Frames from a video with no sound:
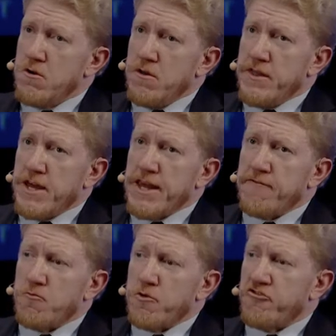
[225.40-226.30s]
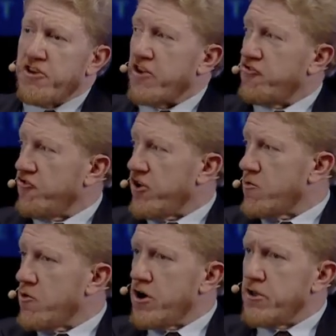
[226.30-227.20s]
that even with sanctions on
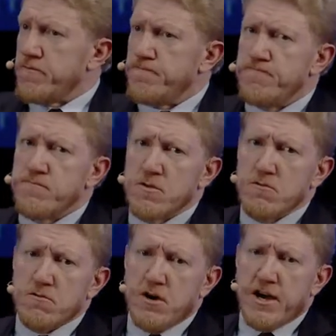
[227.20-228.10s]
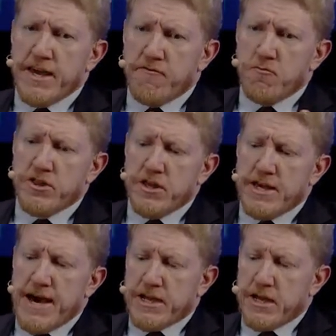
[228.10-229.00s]
Iran, even with the
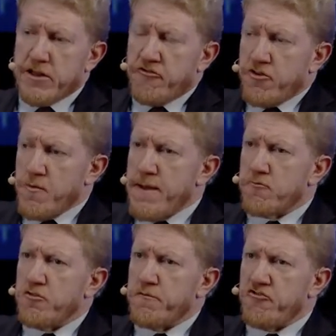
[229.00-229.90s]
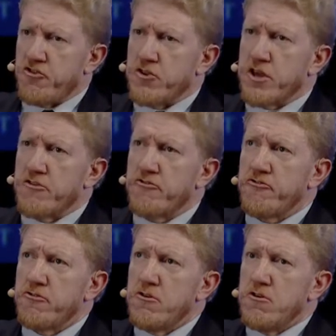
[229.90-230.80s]
attack against the Aramco
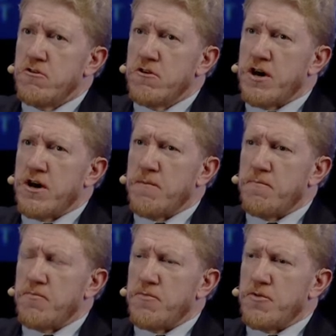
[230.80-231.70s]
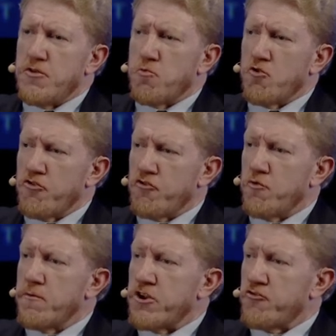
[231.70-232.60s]
facilities, the world is
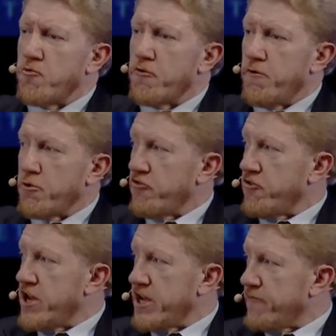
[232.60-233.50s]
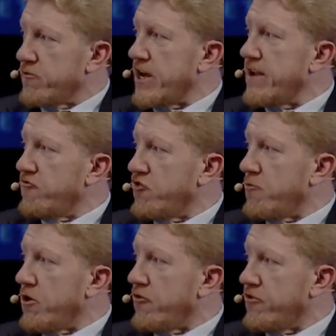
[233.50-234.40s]
really much more focused on a different kind of
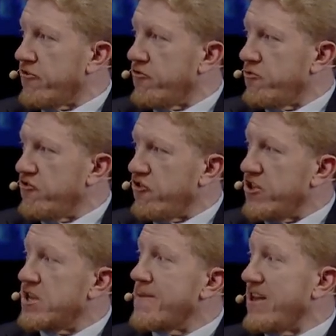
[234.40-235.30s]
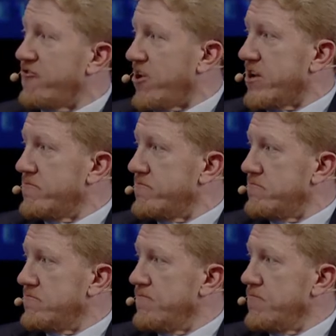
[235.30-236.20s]
geopolitics, which is on the demand side,
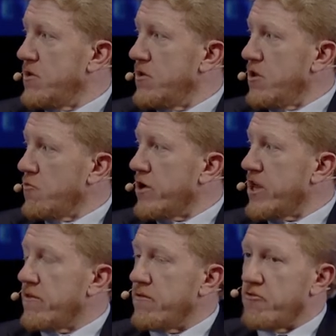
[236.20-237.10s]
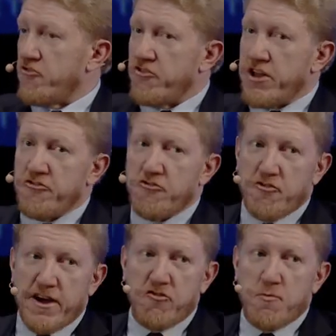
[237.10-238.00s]
right? There's a sense that there's a
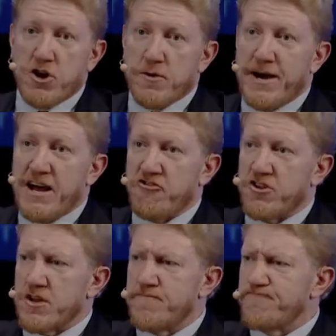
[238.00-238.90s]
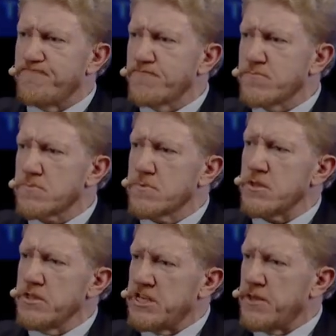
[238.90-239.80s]
lot of spare capacity,
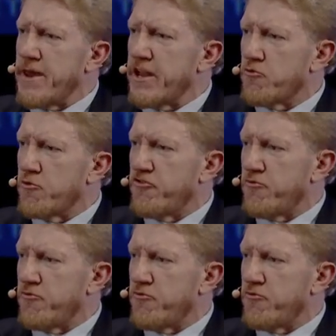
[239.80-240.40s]
that demand growth isn't